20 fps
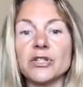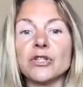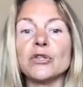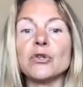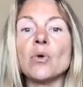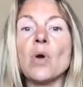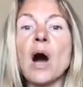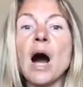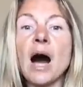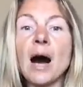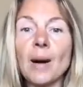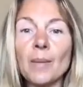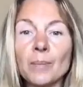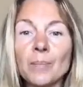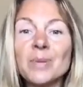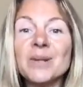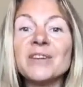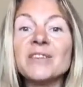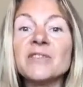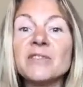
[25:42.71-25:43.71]
you
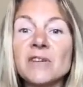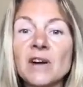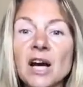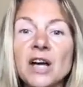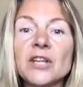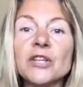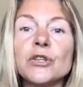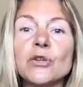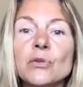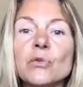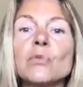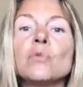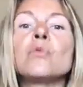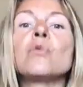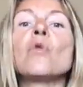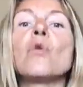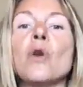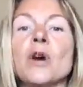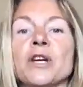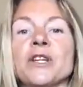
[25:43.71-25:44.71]
amplify your
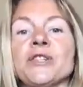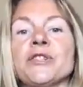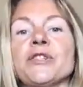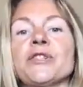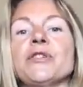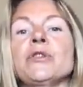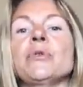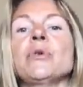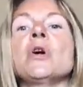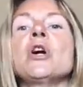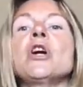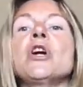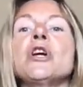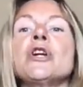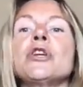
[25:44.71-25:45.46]
voice, you